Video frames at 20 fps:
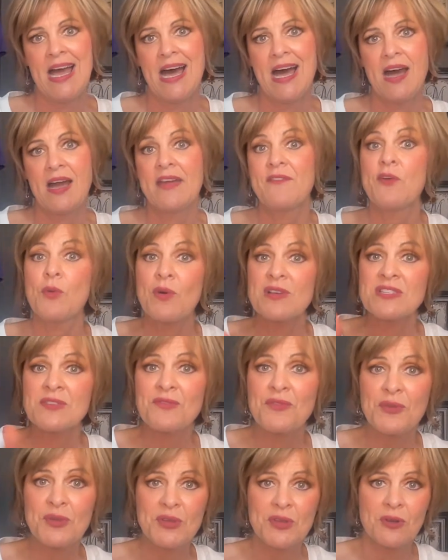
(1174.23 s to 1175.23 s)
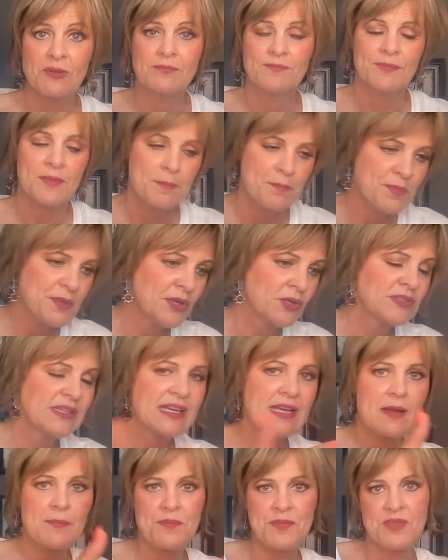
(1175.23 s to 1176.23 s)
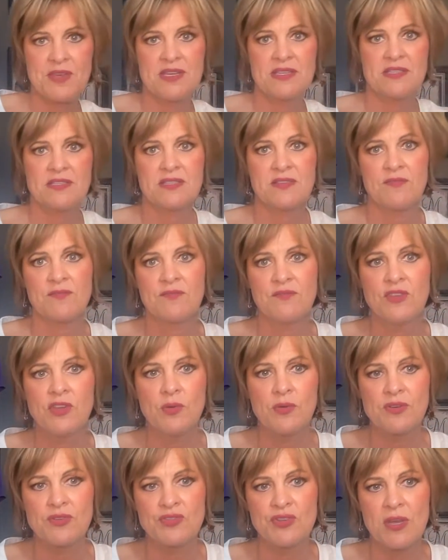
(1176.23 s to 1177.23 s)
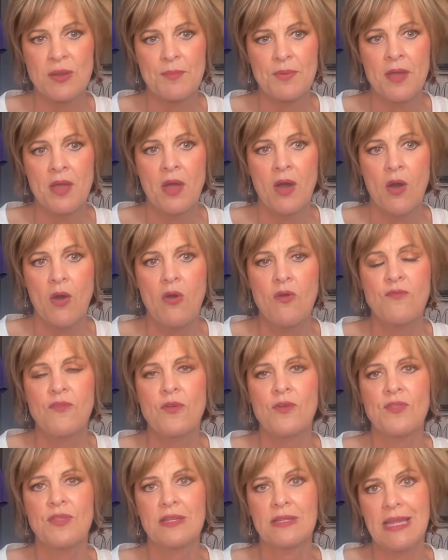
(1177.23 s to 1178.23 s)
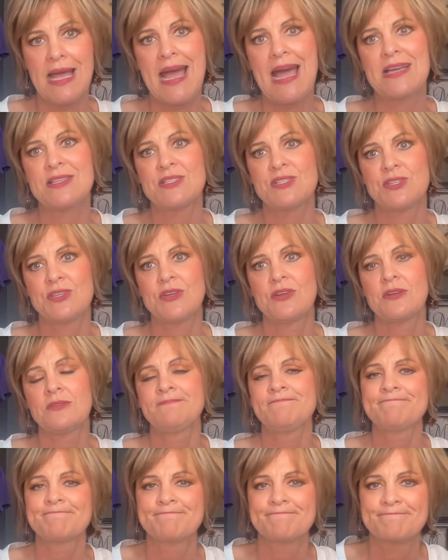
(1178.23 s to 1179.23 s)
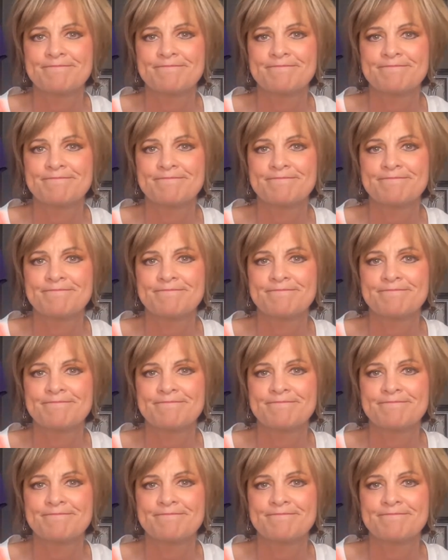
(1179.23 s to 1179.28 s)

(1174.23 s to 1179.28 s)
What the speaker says: if it wasn't for you building up this viewership over the last year,